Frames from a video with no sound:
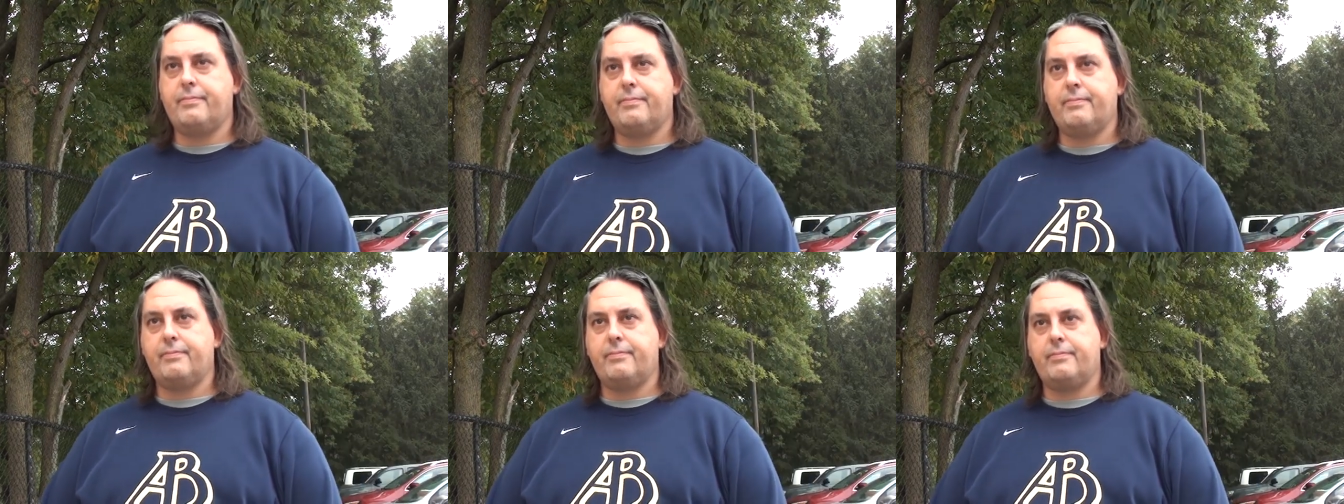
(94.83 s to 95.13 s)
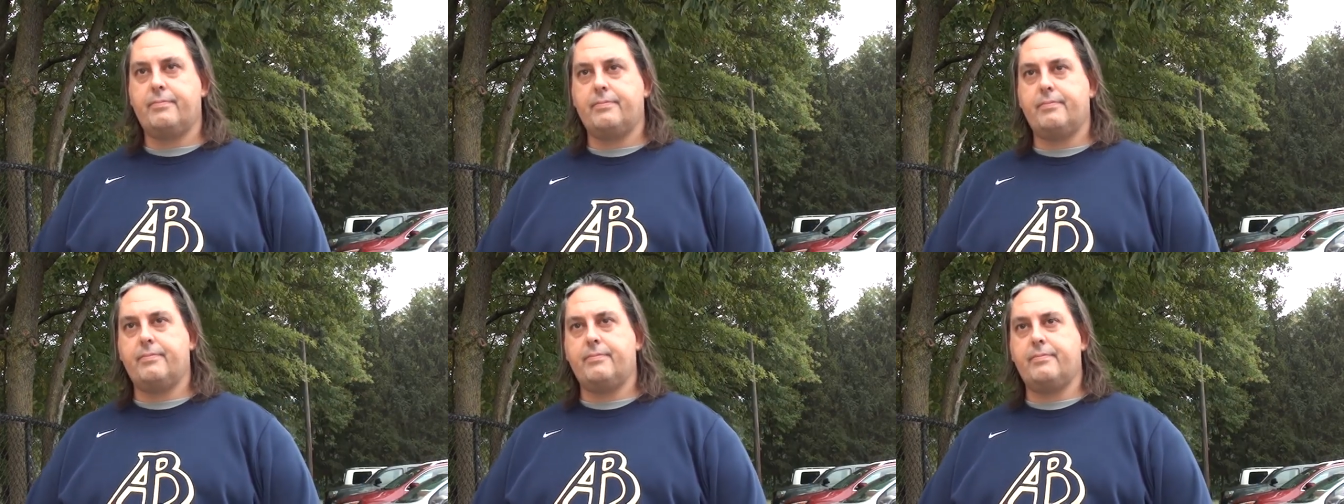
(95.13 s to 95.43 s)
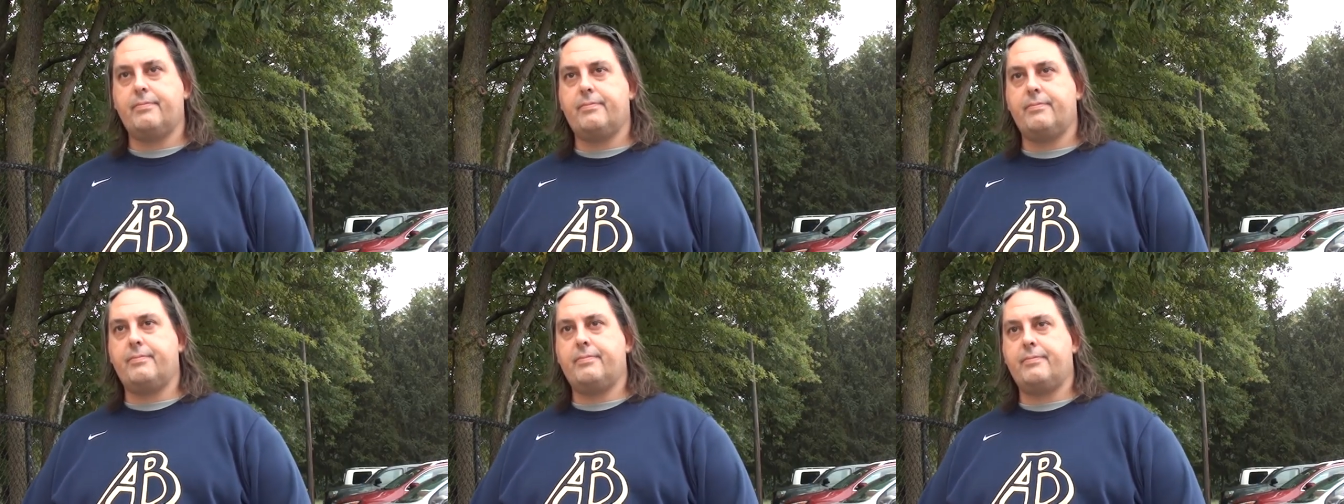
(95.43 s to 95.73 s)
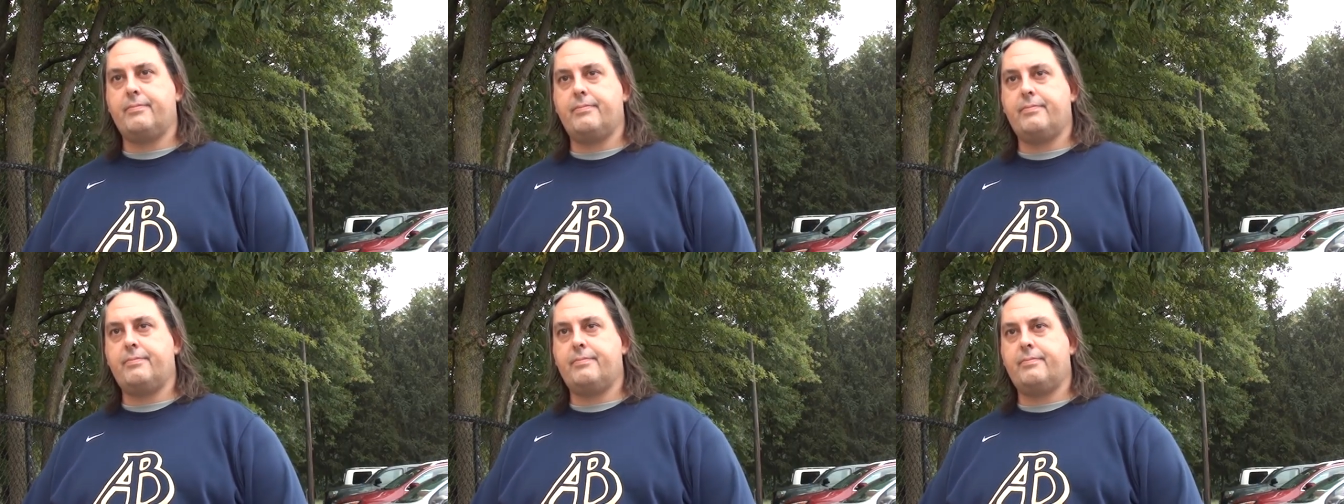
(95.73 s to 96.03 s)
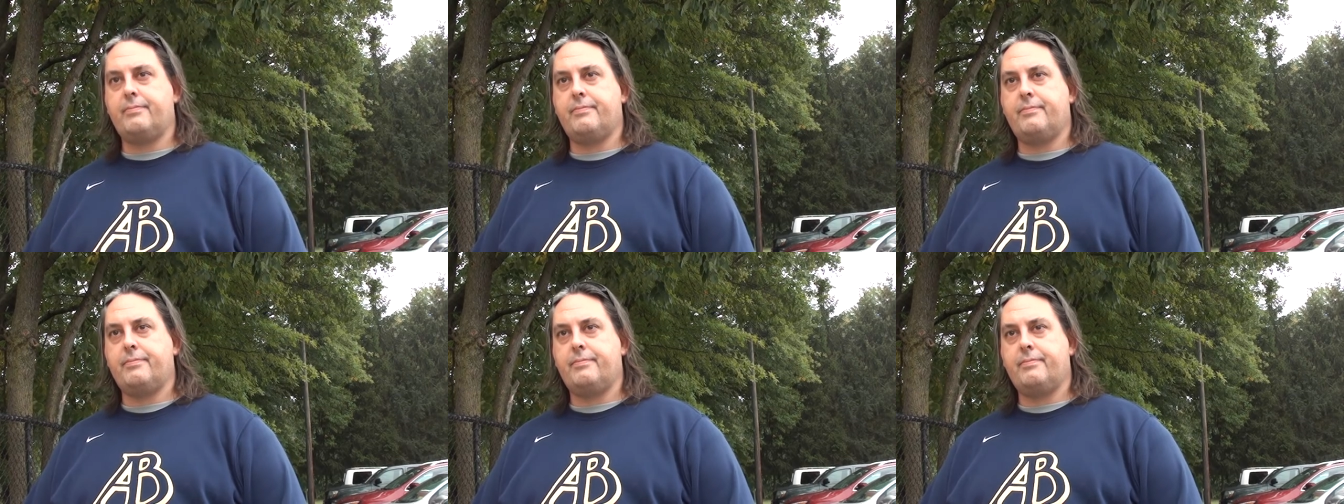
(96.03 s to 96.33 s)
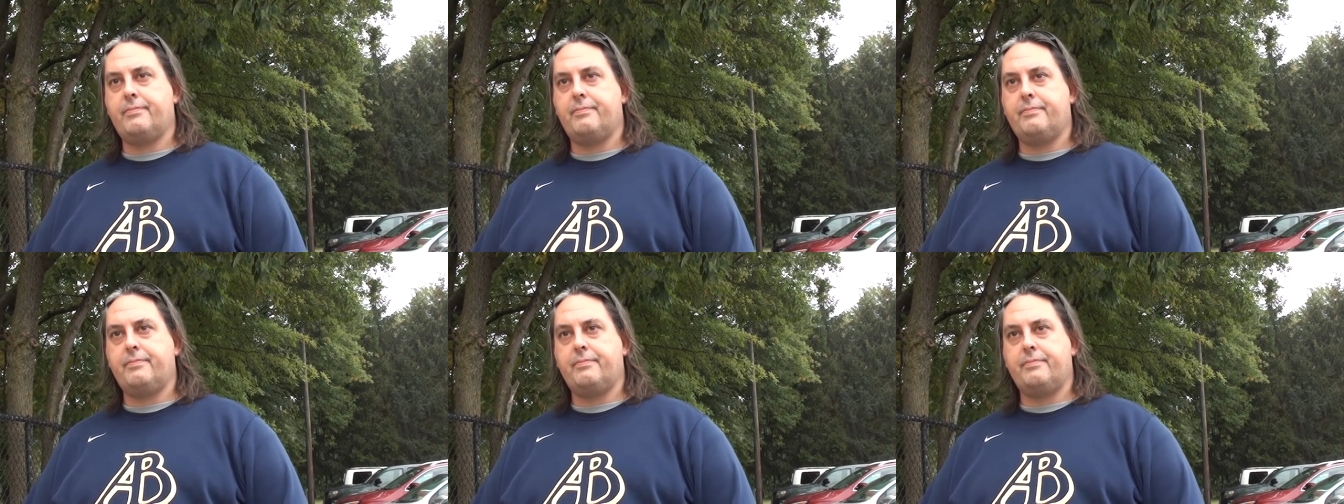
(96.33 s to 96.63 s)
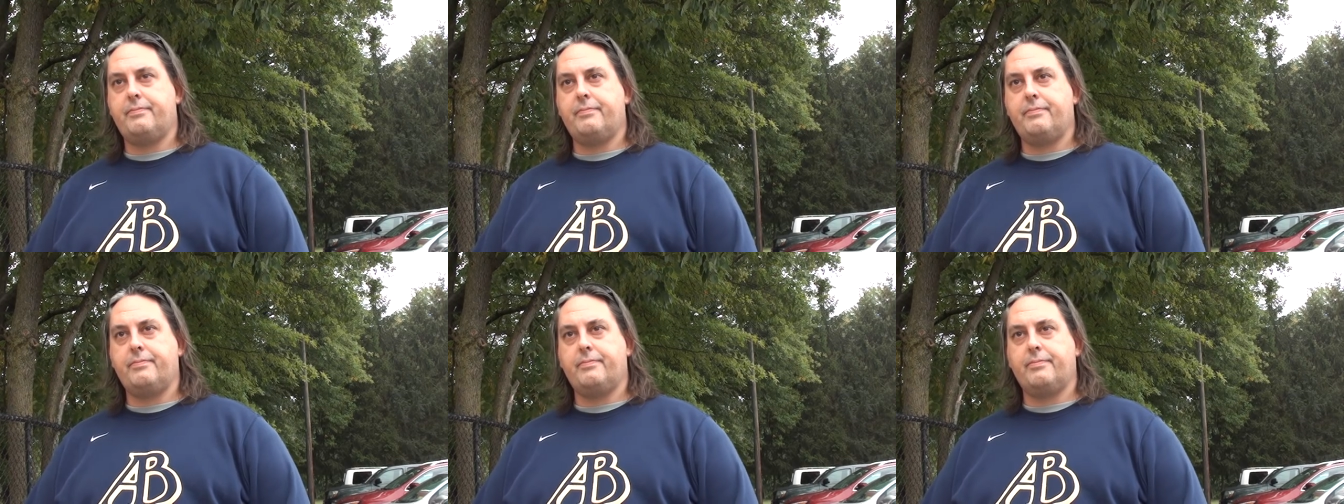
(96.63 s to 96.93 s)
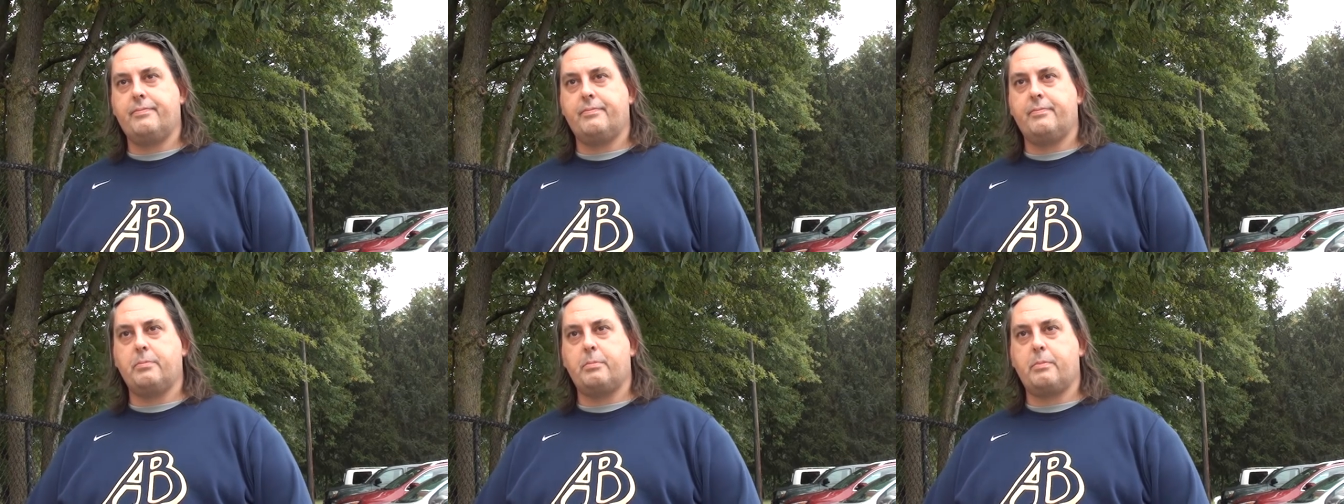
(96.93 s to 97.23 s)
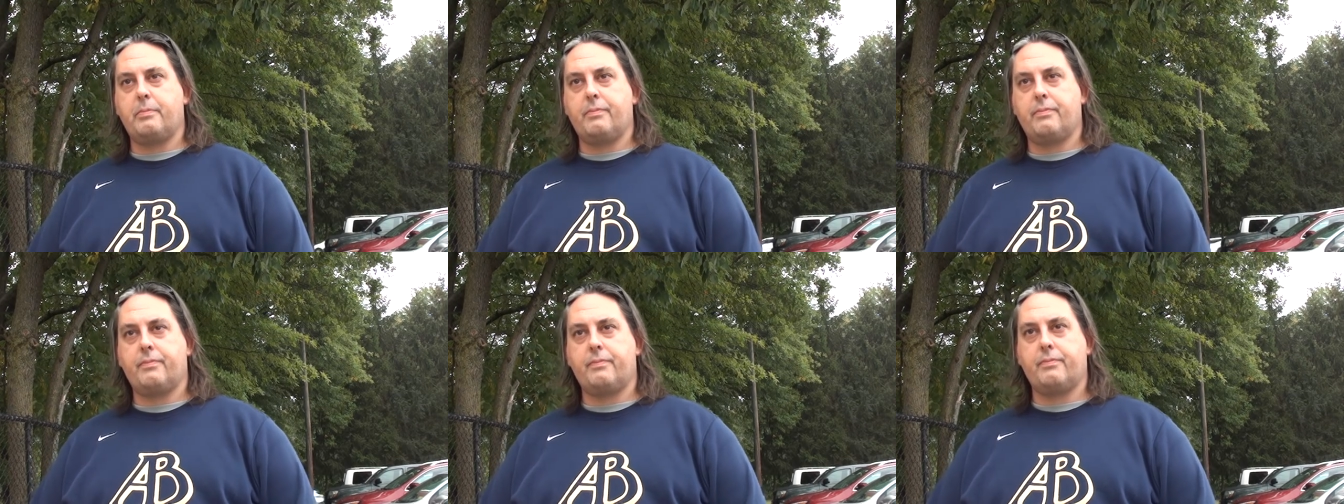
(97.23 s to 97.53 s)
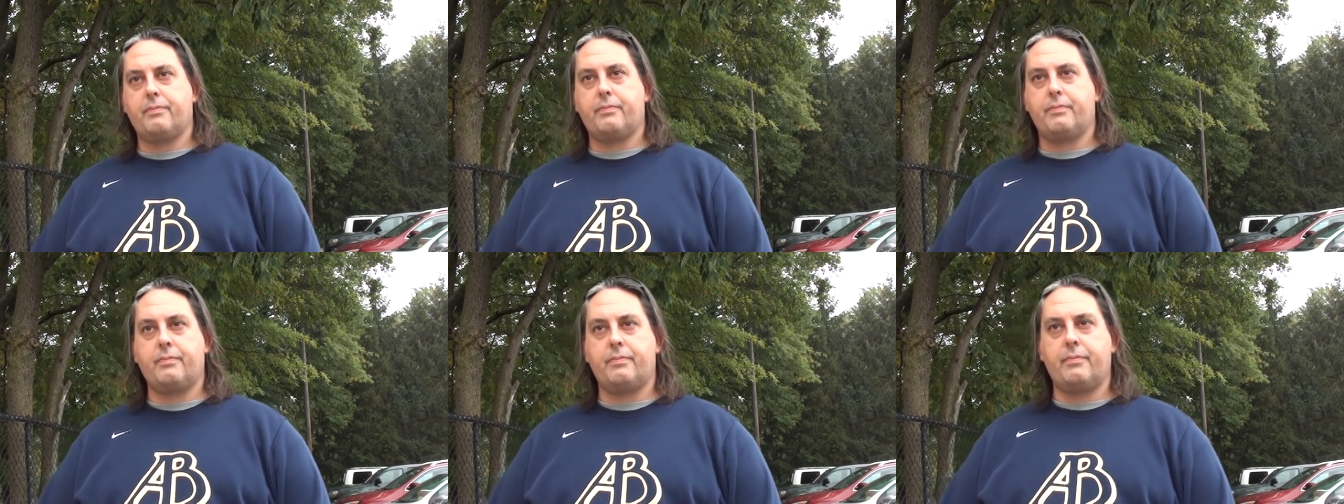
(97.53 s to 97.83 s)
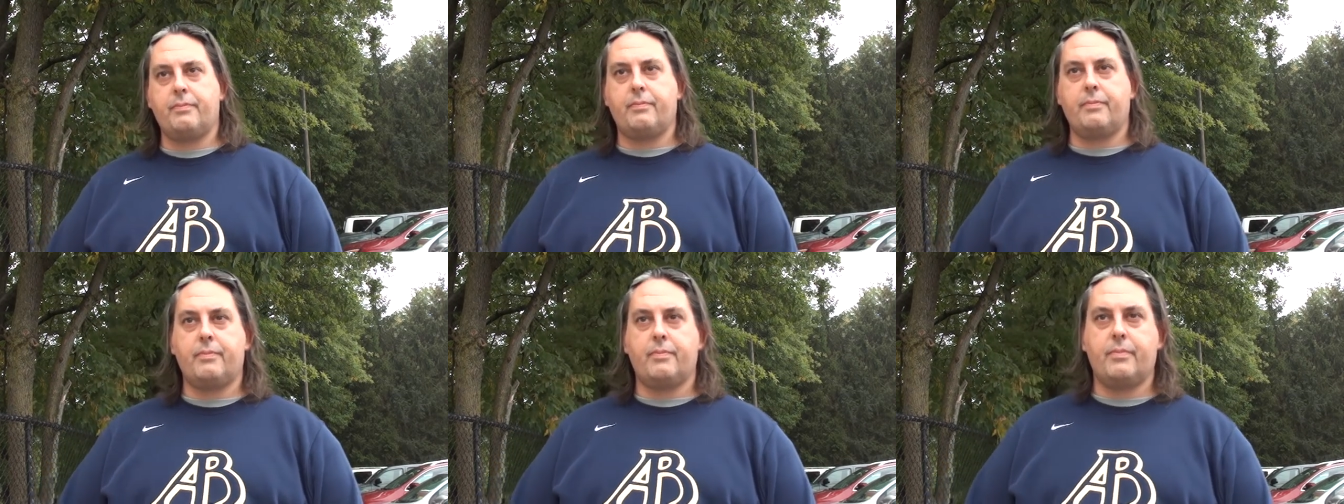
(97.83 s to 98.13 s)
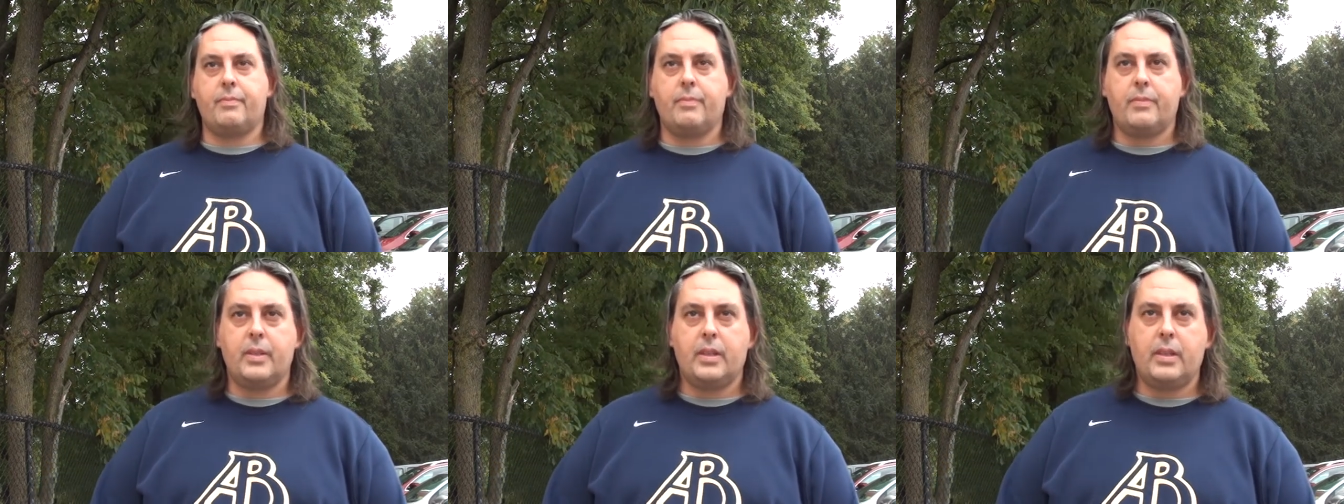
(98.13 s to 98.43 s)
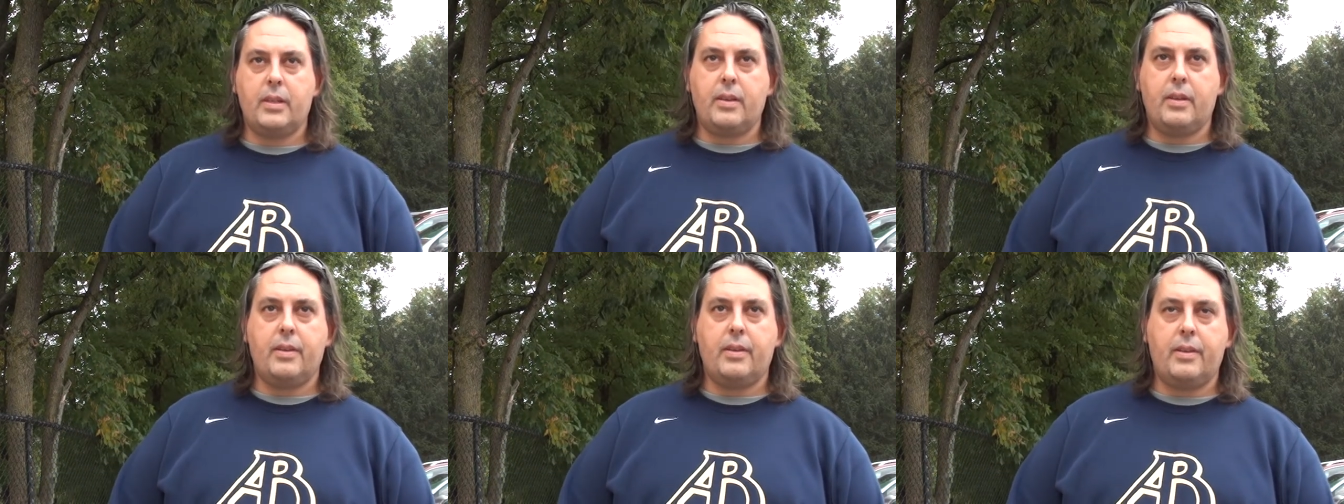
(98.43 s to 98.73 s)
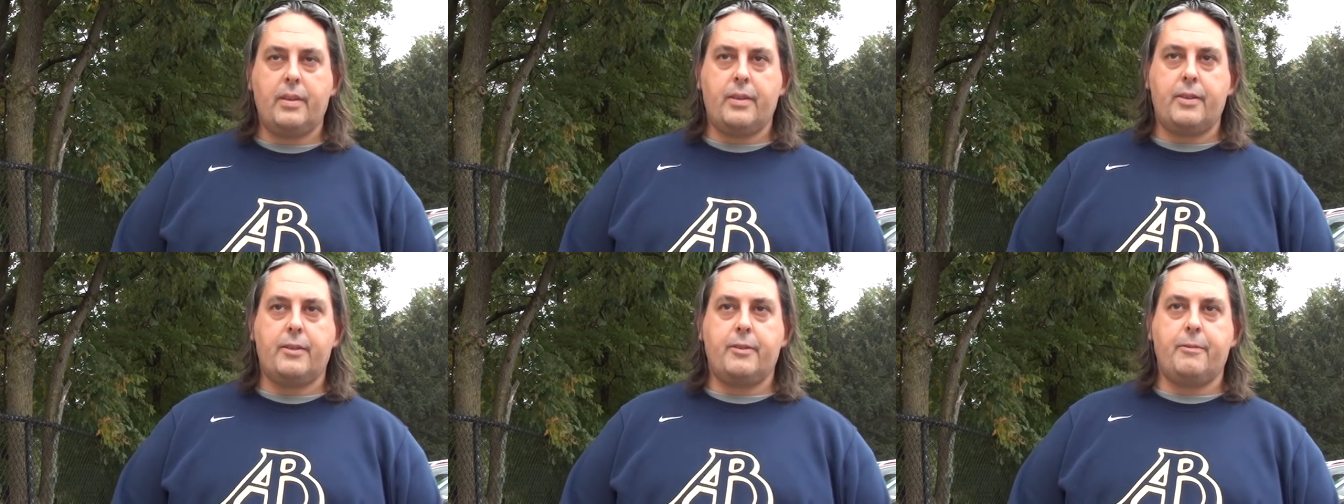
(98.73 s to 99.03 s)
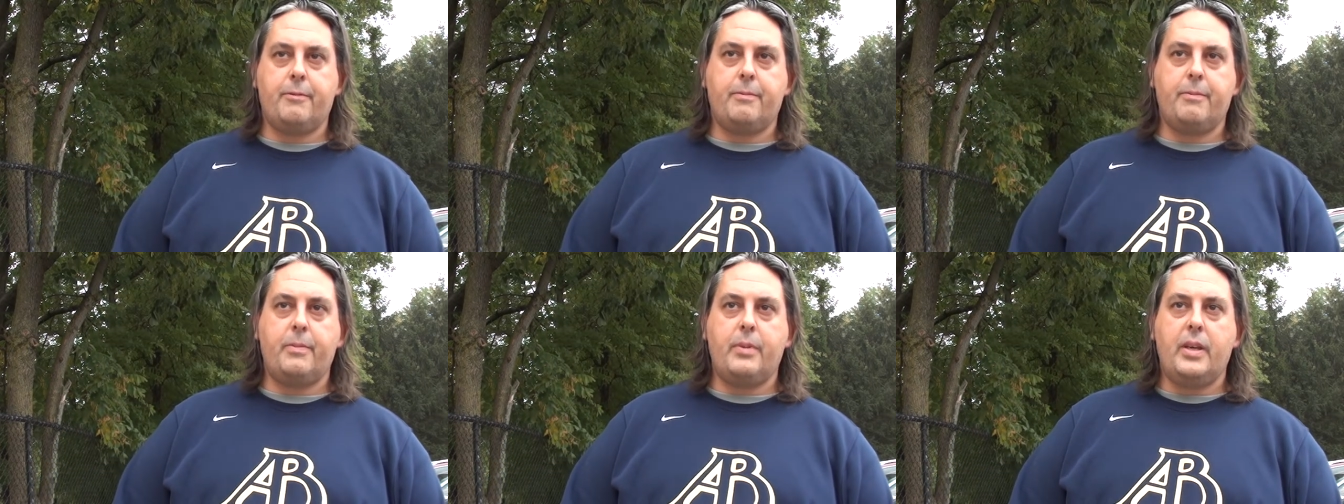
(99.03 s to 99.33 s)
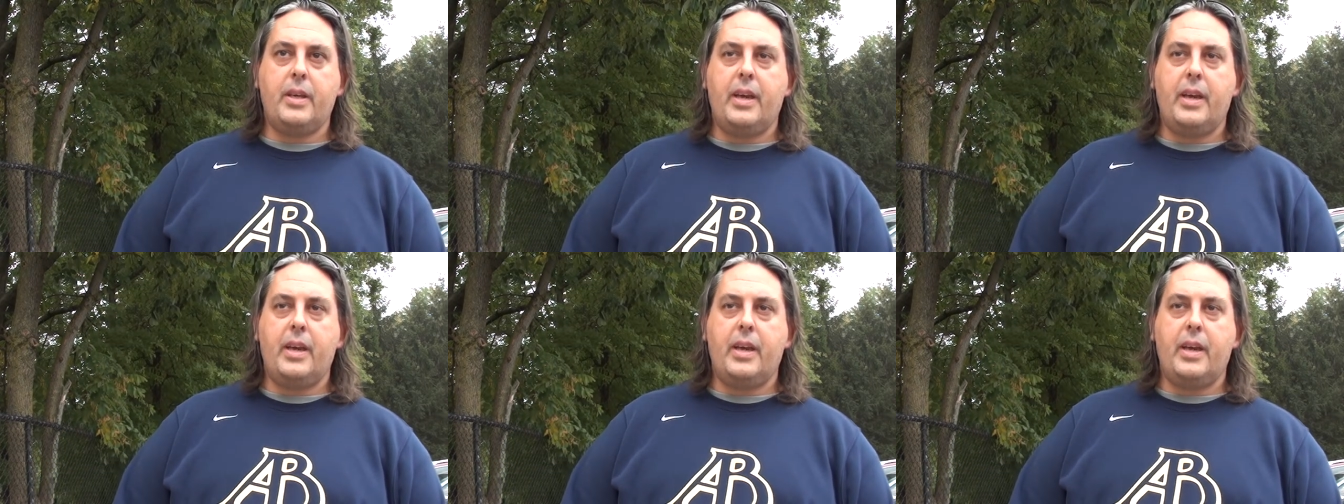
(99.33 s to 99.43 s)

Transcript: challenges to you, bringing guys to you know kind of rural West Virginia? Is that hard to do?